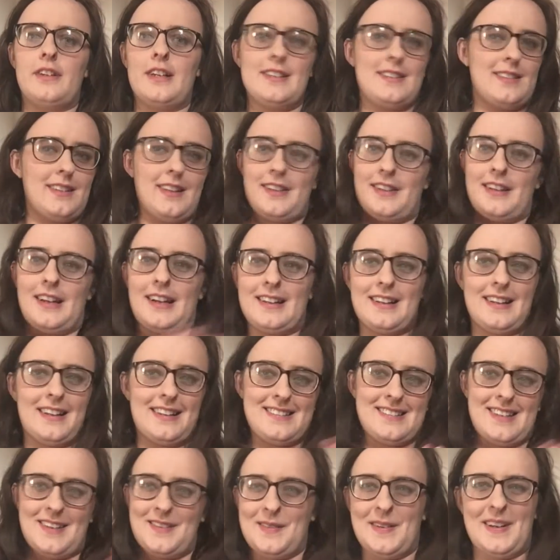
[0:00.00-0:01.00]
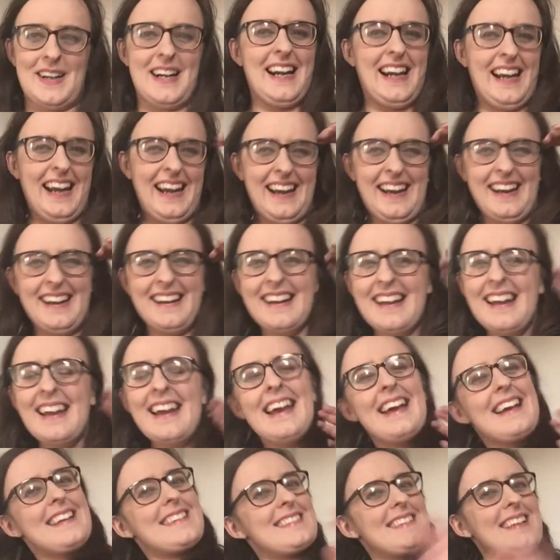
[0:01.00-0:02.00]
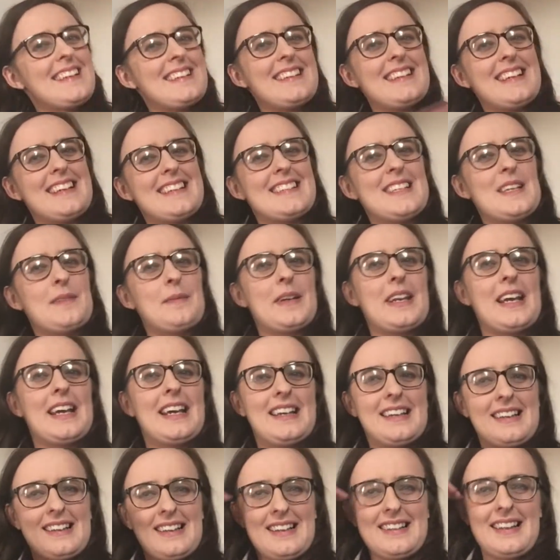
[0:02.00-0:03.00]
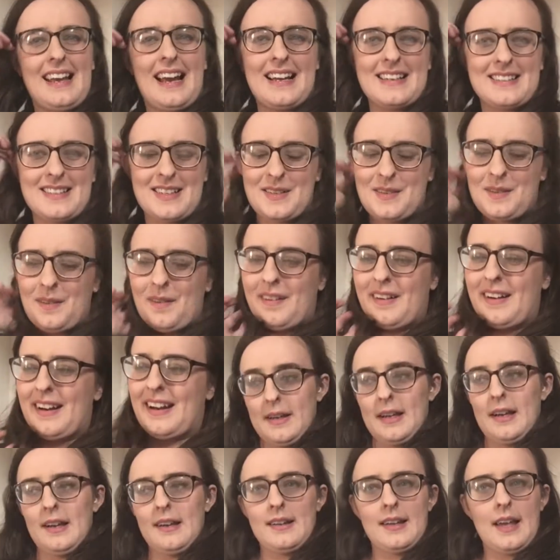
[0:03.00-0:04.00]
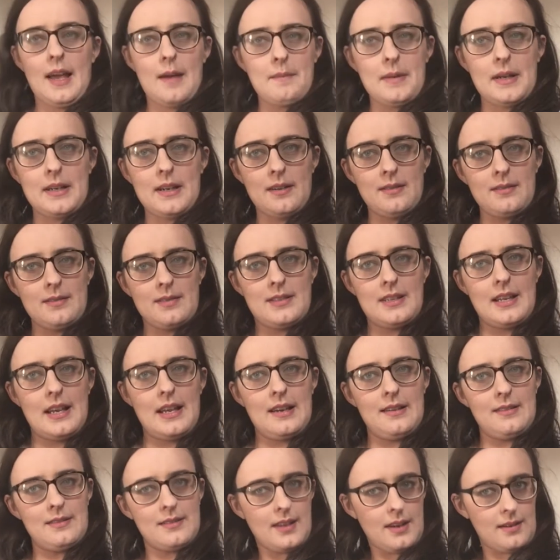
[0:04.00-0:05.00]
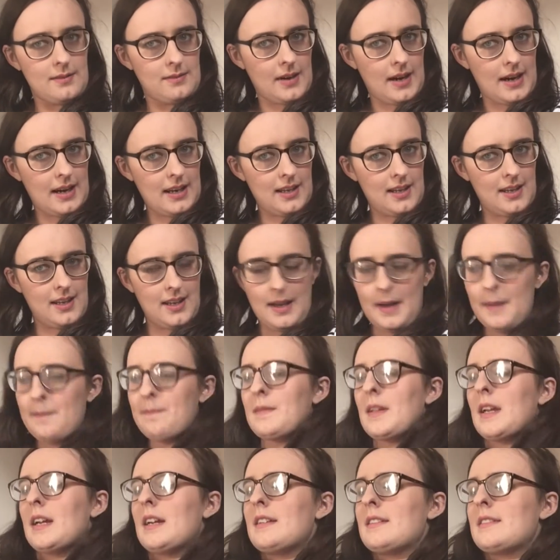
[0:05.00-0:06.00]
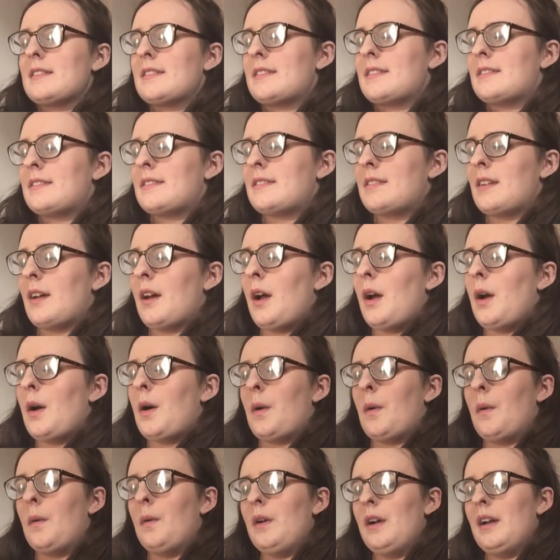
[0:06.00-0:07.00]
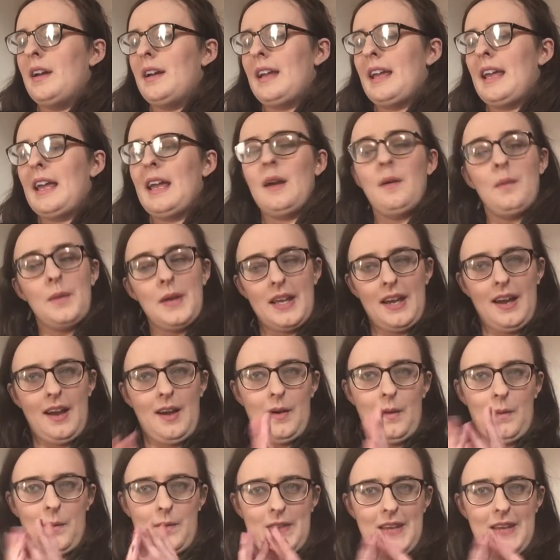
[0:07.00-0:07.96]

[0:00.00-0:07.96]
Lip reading: It's nothing like that, don't worry. It's nothing intimidating like that, don't worry. I'm going to get my notes out, they're right here. So, here we go.